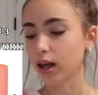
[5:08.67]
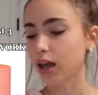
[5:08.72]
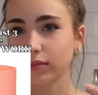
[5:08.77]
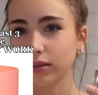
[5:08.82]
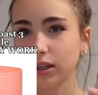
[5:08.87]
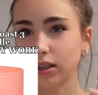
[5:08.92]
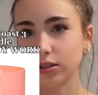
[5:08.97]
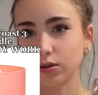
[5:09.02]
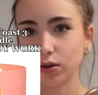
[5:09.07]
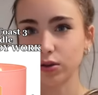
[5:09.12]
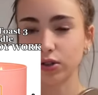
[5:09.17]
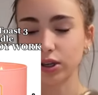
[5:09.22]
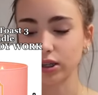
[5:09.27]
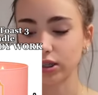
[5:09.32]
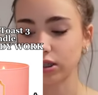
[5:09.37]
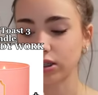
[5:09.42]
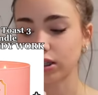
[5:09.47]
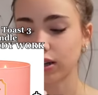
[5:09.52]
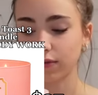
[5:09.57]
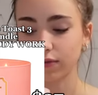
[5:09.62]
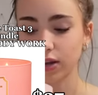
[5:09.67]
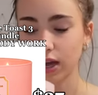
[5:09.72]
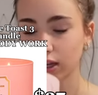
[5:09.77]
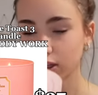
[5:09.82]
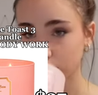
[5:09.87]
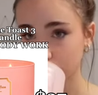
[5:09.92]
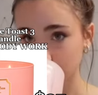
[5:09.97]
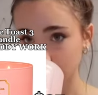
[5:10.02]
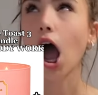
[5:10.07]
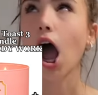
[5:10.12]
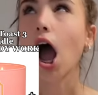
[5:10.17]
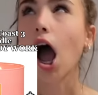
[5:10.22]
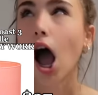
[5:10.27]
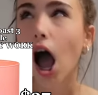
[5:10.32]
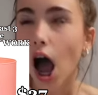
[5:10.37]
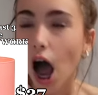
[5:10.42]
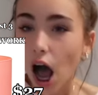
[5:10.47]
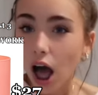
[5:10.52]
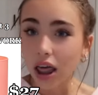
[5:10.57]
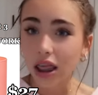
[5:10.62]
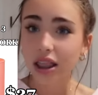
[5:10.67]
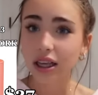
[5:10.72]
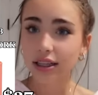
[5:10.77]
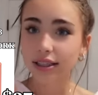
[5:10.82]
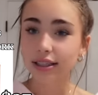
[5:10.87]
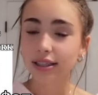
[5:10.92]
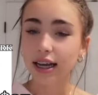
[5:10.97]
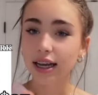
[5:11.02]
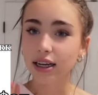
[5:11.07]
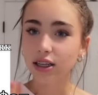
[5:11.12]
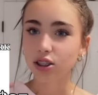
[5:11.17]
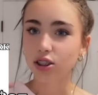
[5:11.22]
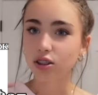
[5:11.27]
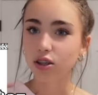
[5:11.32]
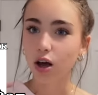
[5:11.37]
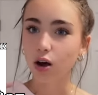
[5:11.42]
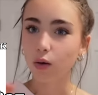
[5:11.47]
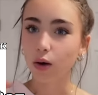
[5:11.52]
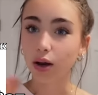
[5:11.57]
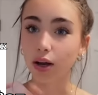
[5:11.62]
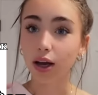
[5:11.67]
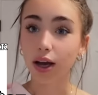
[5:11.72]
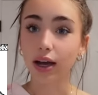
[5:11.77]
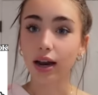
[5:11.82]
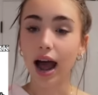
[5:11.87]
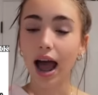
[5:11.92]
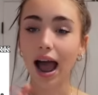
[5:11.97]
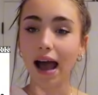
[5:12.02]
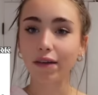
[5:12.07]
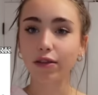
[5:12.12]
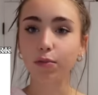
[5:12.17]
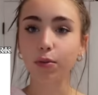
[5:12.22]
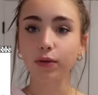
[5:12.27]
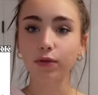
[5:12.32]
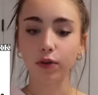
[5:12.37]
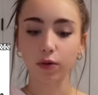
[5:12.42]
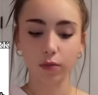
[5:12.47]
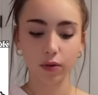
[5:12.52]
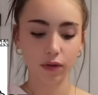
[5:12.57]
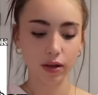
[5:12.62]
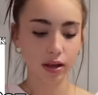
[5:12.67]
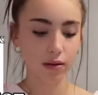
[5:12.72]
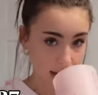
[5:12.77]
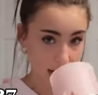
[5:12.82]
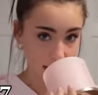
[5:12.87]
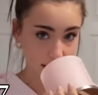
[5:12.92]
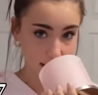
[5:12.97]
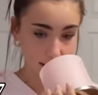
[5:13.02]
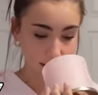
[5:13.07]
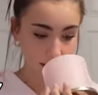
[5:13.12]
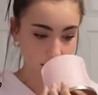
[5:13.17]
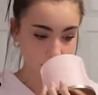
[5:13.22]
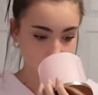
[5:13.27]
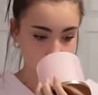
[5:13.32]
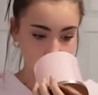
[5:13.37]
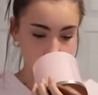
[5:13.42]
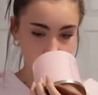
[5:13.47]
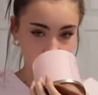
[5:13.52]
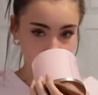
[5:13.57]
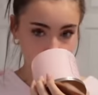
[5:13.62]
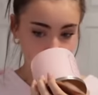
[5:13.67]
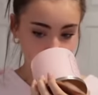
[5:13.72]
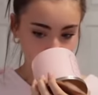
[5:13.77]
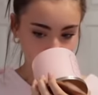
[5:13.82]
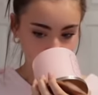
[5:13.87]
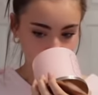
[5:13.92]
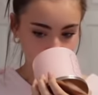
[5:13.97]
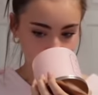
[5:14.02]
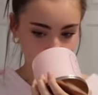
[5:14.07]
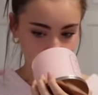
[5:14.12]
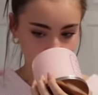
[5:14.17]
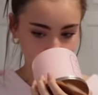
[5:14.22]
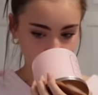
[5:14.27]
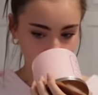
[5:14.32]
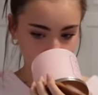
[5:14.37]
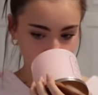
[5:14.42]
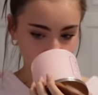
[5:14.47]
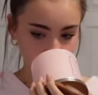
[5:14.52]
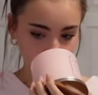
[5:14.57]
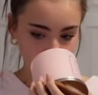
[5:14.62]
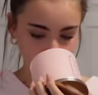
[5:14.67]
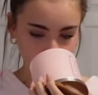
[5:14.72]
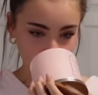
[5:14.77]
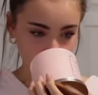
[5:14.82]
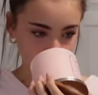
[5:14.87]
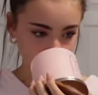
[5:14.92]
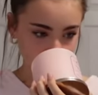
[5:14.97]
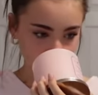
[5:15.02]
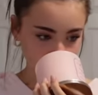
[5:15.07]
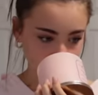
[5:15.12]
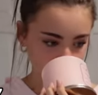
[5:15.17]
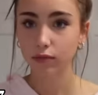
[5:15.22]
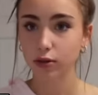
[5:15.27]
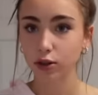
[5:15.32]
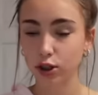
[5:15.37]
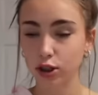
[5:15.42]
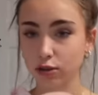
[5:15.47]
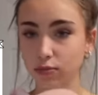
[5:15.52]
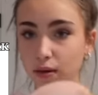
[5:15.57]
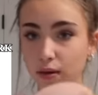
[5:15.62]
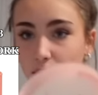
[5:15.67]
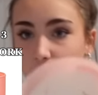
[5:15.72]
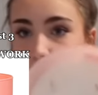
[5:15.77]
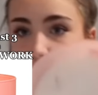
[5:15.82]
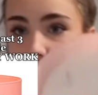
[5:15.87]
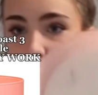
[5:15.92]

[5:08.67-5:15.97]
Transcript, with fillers: Let's do a sniff test. This scent is so good. I have the perfume of it and I think this is even better than like the perfume body thing. Just smell that.